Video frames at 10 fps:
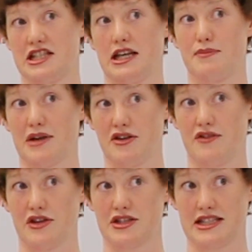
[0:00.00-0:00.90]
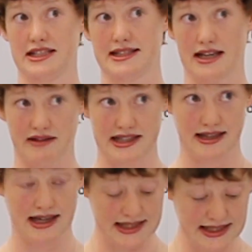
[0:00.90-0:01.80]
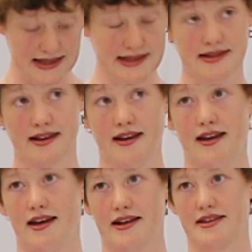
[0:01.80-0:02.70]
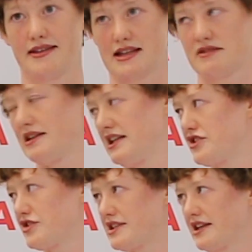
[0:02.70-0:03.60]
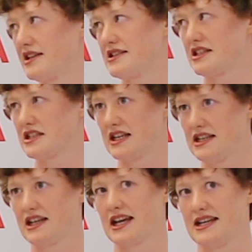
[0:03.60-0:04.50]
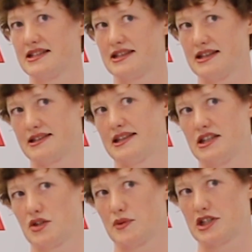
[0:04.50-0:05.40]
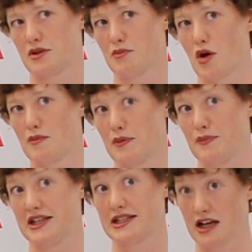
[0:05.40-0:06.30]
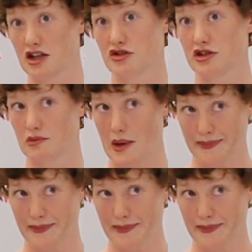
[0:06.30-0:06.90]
are shared by university and CRI scientists, and I think that's really interesting because it indicates the extent to which the problem is a cultural